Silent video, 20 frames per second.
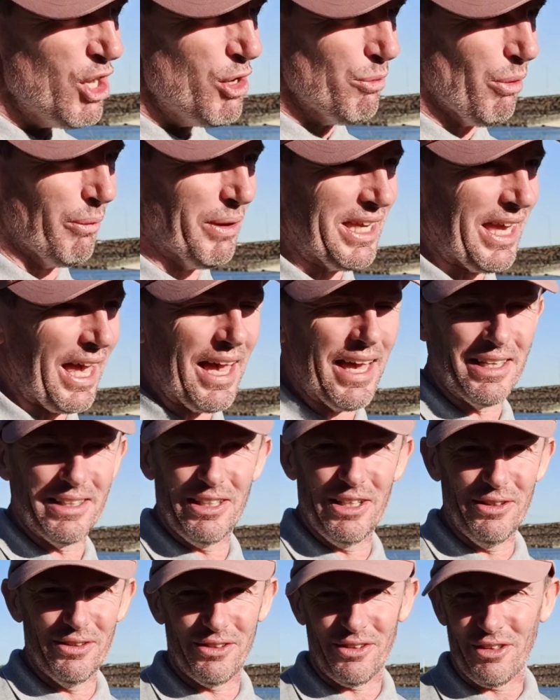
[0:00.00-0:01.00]
but we can
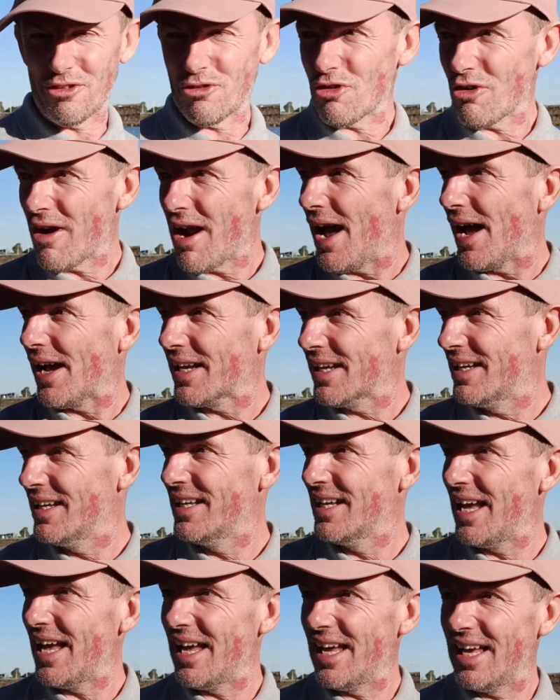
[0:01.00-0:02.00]
use the track
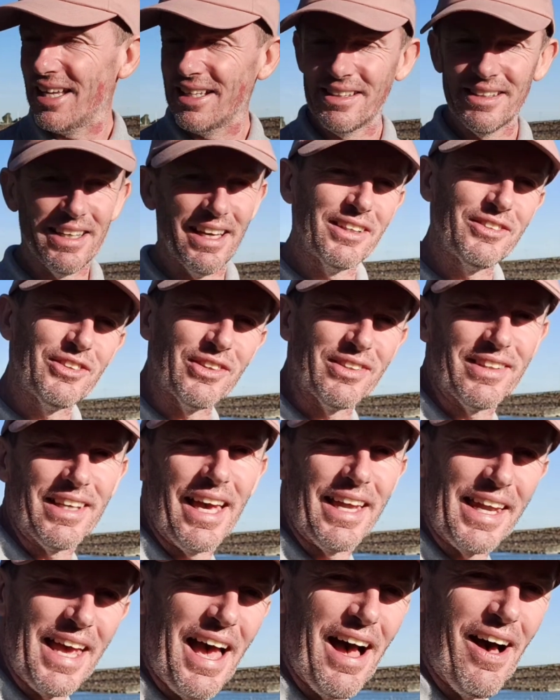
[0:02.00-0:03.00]
and just
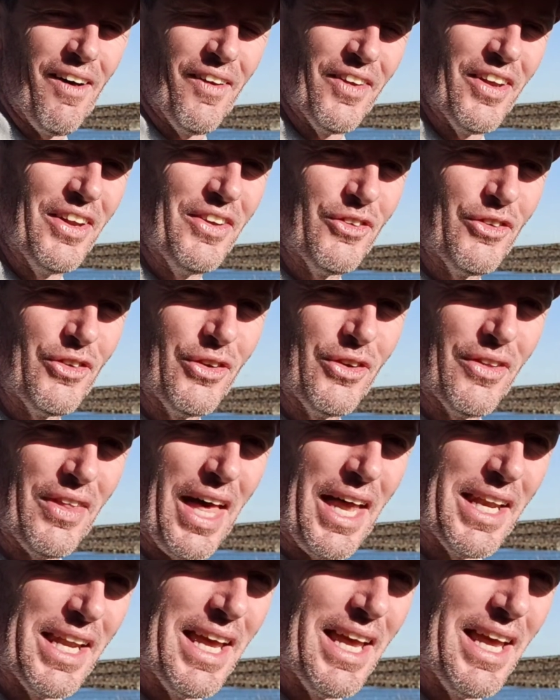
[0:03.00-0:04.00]
get out and do
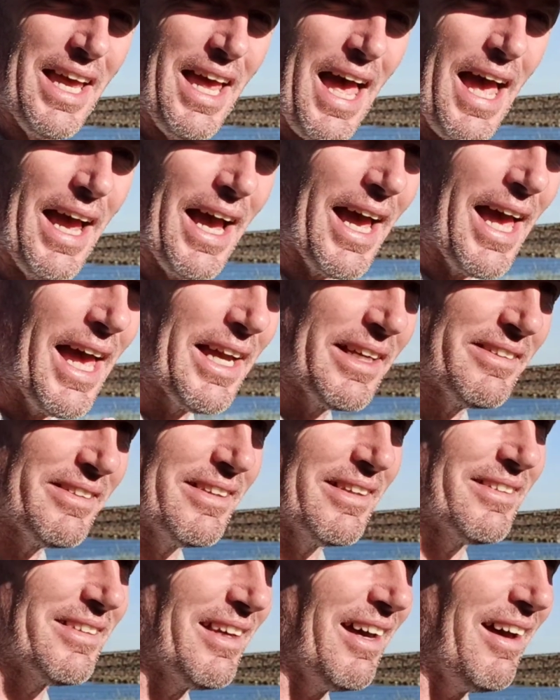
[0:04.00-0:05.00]
that
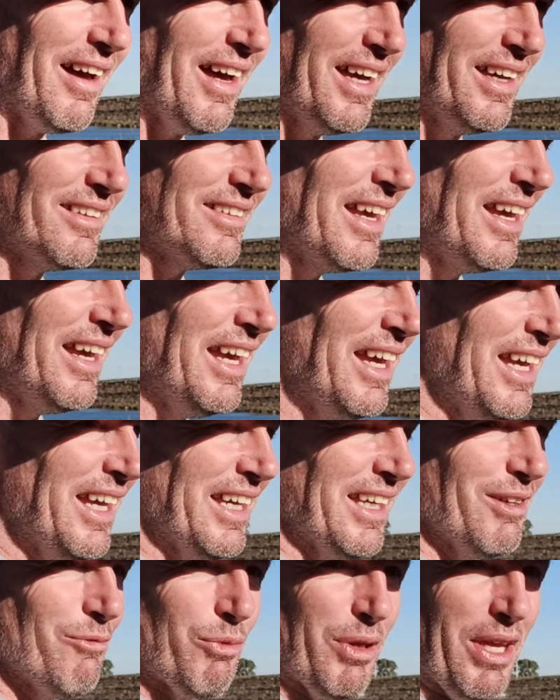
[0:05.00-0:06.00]
exercise,
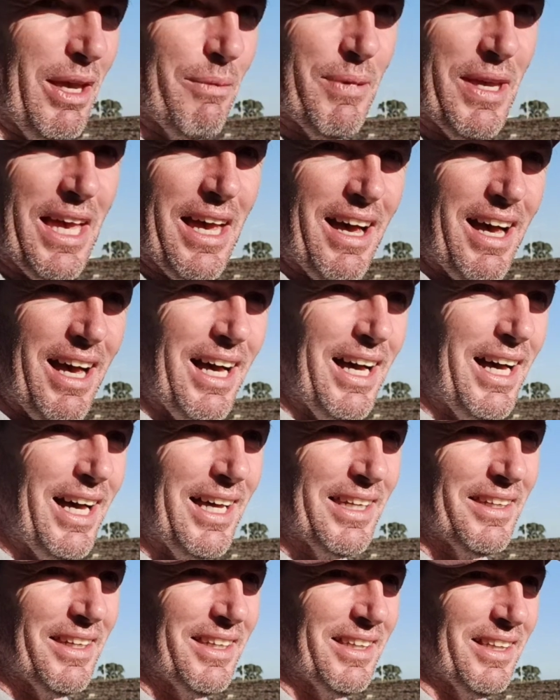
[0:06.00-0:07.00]
keeping our
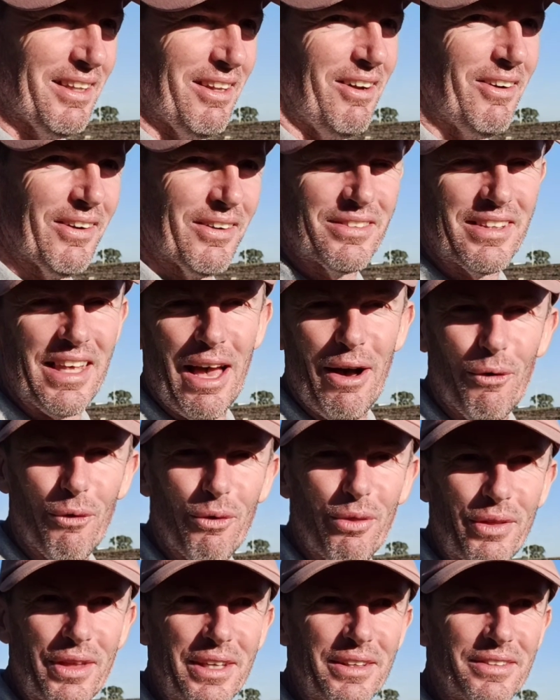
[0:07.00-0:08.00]
heart and lungs
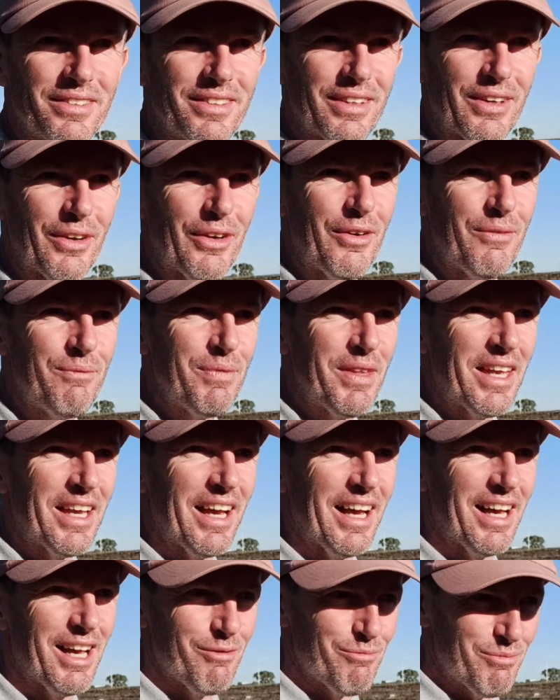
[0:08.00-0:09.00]
healthy. So
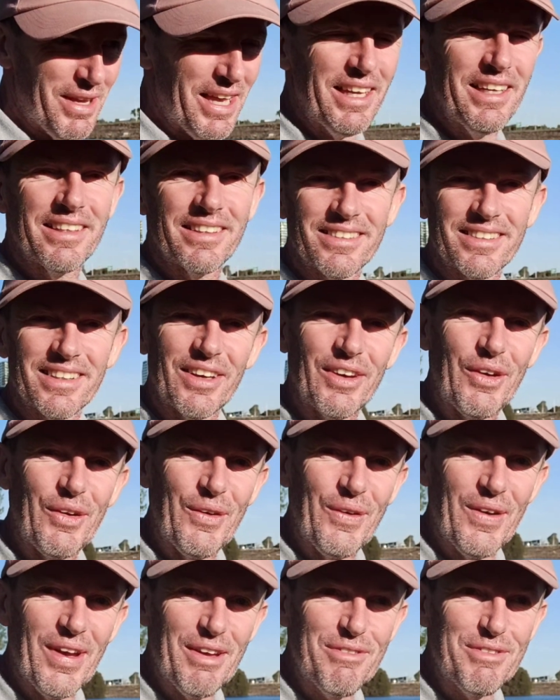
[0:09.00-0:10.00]
so
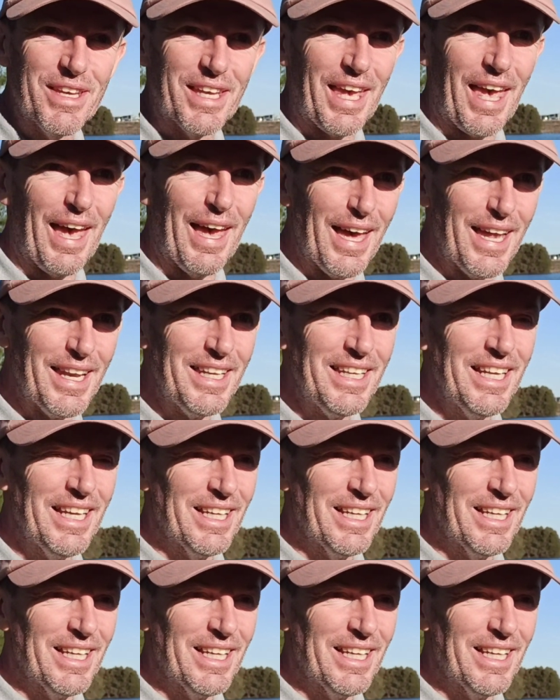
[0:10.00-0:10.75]
if you can,